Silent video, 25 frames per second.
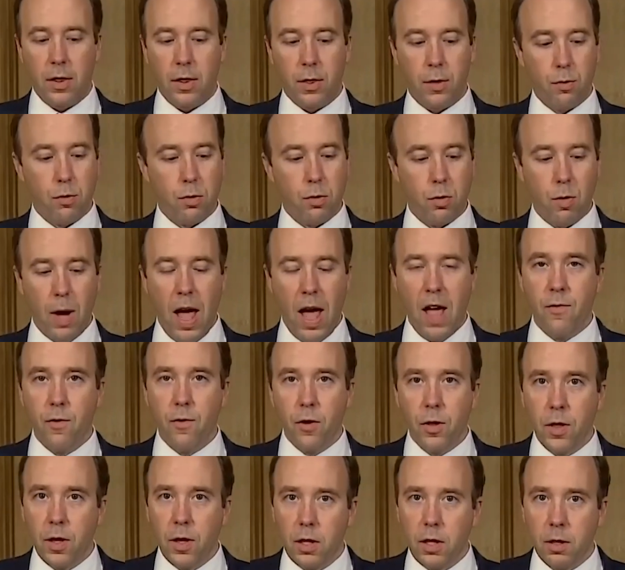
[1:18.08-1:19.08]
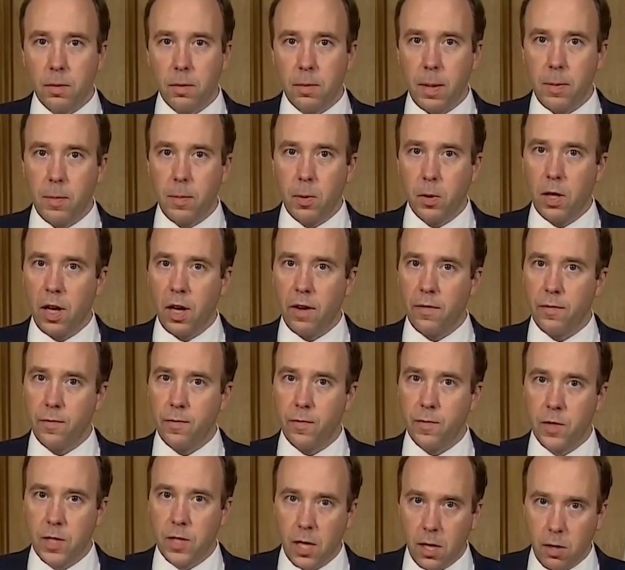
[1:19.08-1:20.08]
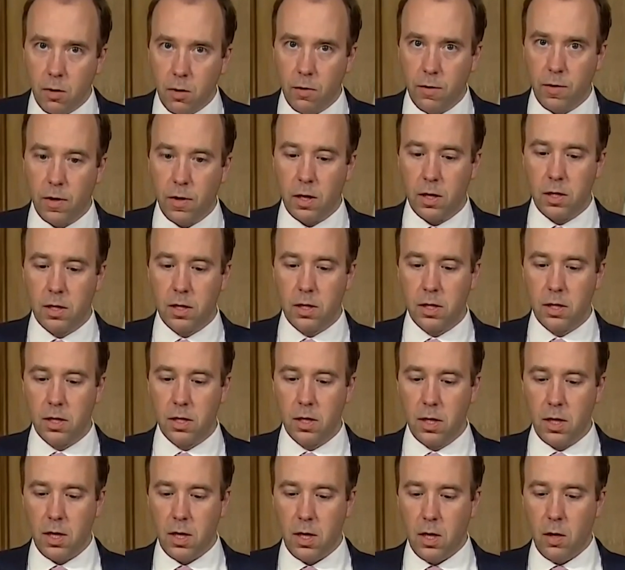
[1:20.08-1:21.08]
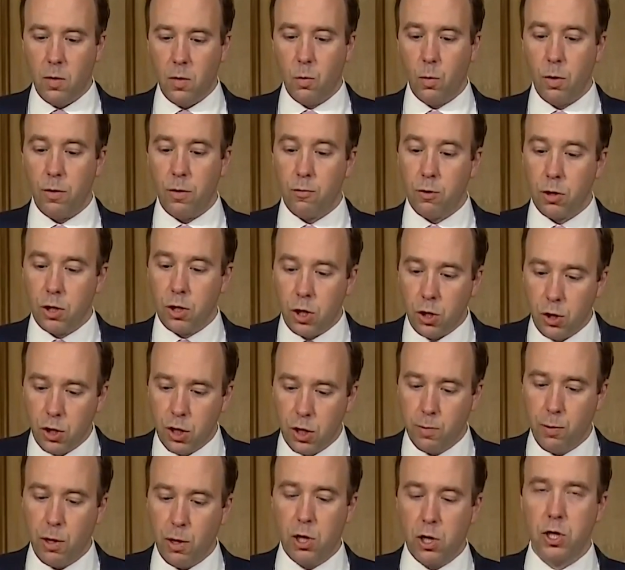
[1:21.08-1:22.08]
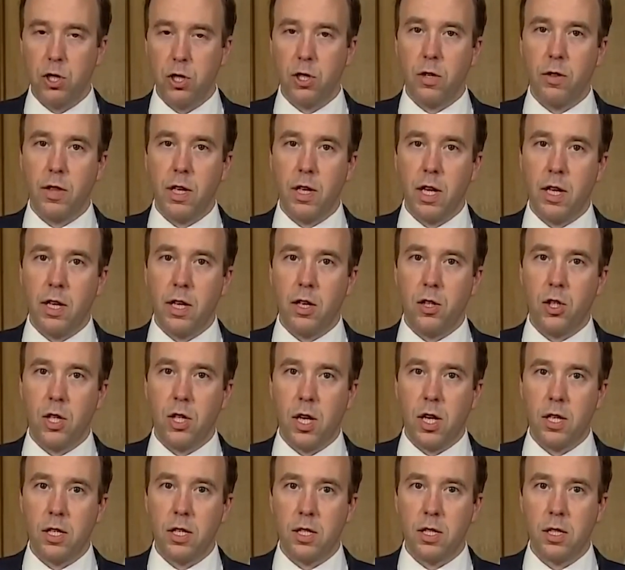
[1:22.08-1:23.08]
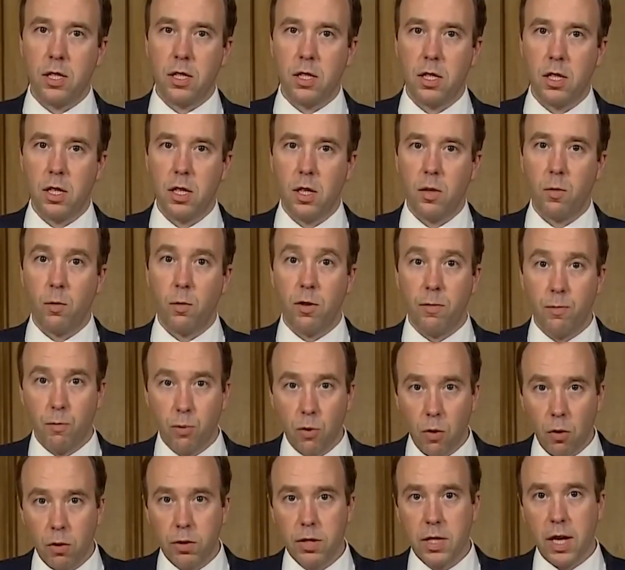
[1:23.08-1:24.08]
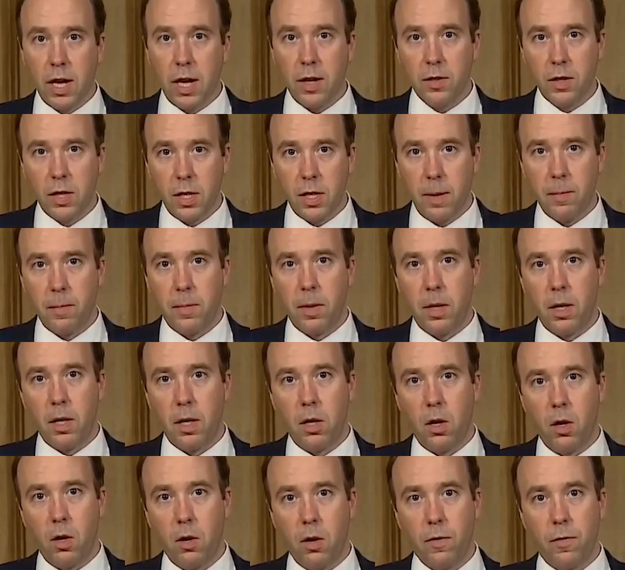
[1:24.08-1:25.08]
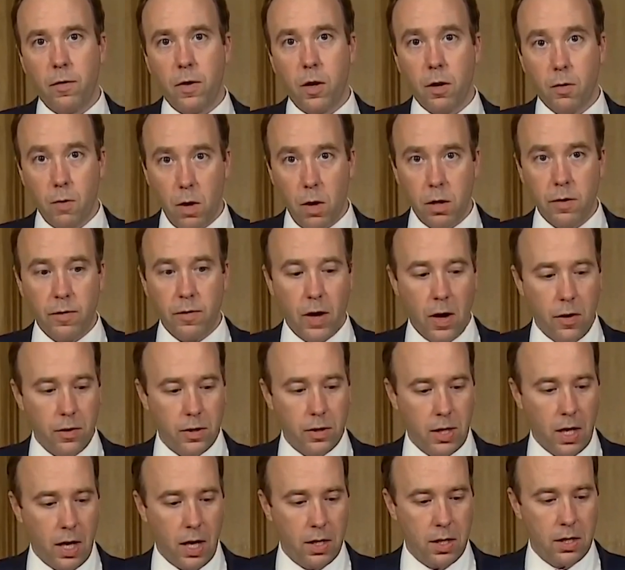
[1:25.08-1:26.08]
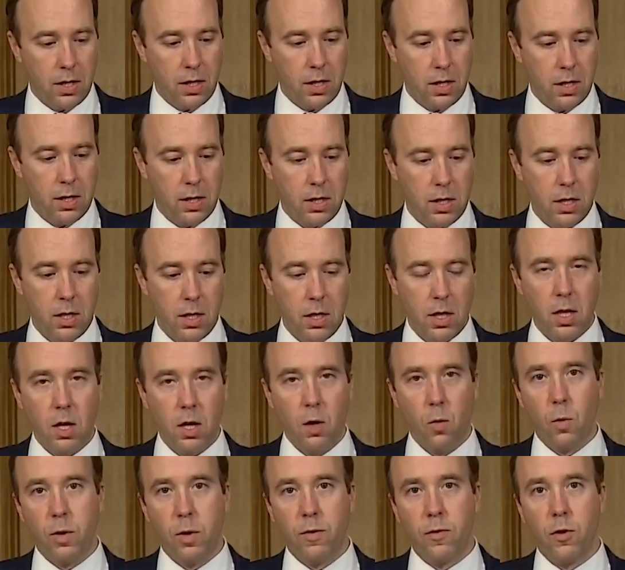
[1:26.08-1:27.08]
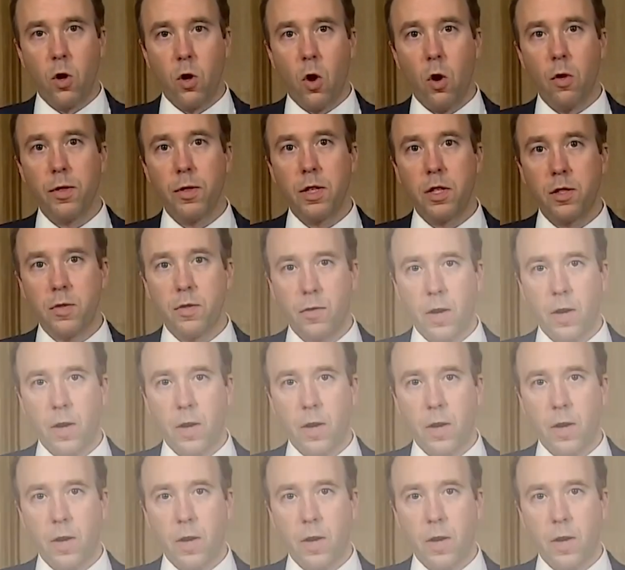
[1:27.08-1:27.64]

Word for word: and through everything that people have sacrificed, we've reduced pressures on the NHS, we've brought down the number of coronavirus cases, We've got